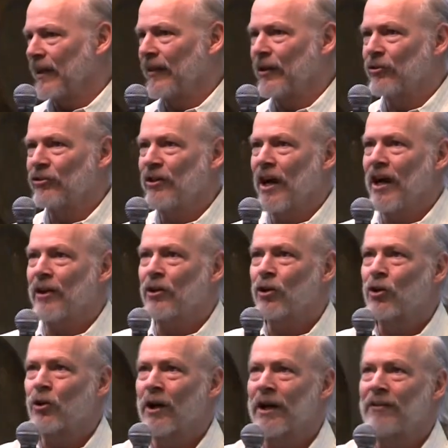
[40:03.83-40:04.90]
There's not
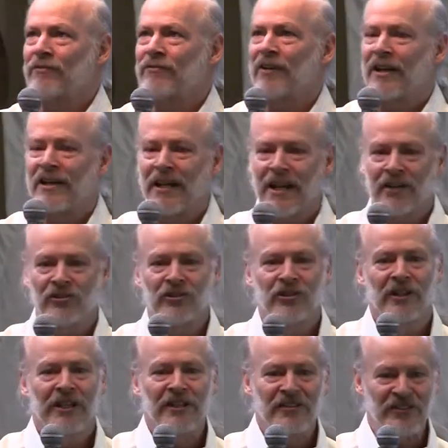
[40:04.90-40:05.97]
great
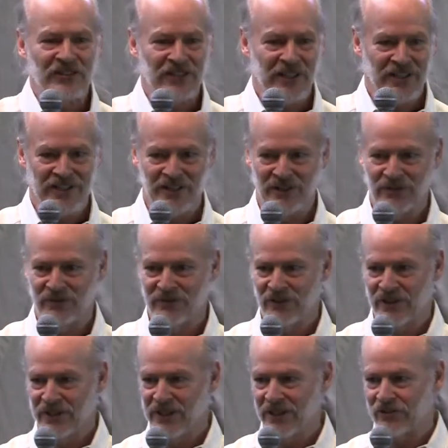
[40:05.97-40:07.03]
financial incentive
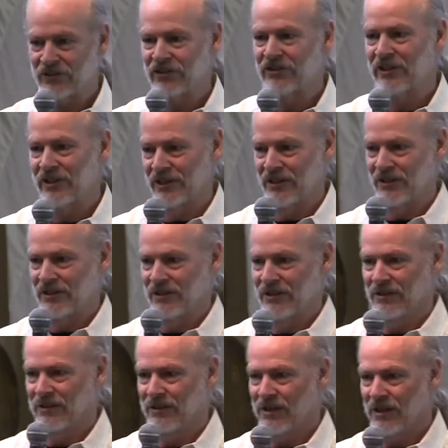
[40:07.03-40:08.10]
to get still
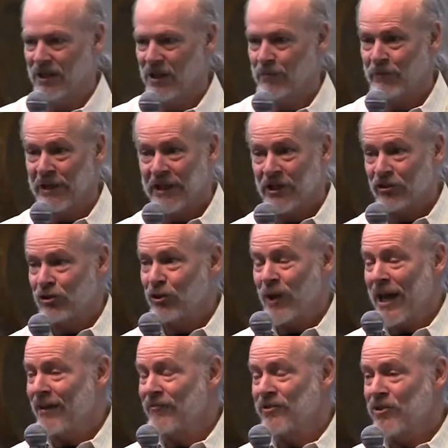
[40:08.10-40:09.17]
because you
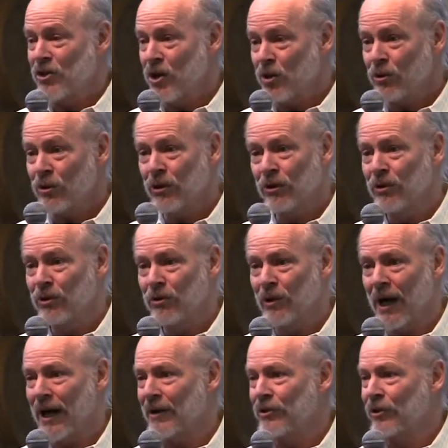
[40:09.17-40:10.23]
have no
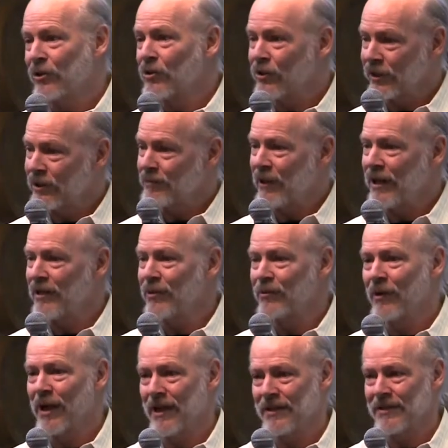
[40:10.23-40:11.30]
clue how you're going to pay the
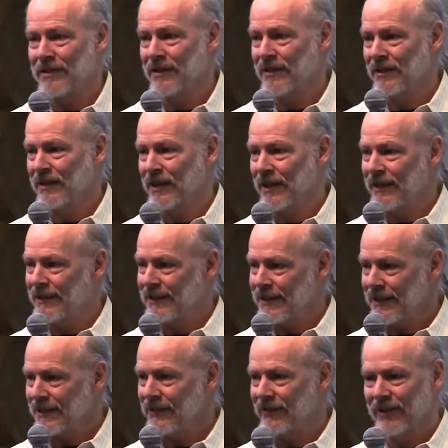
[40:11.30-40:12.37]
rent at the
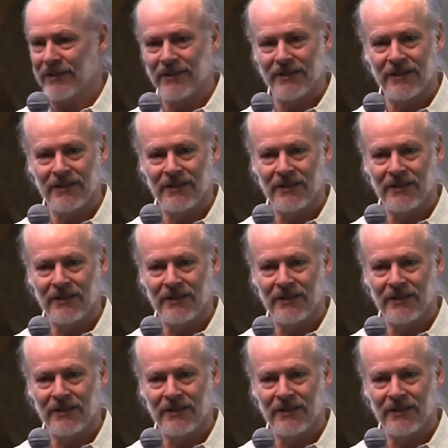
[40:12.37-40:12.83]
end of it.